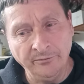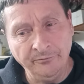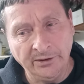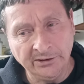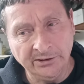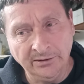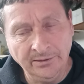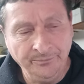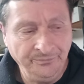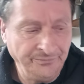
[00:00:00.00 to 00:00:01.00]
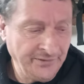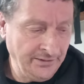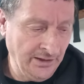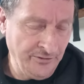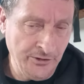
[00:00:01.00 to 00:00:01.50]
and fix it.
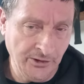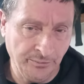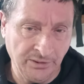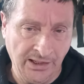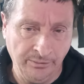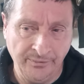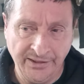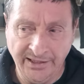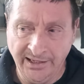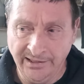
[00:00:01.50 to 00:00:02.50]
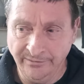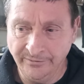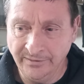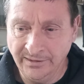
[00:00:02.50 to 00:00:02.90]
You know, if you know the problem that they have.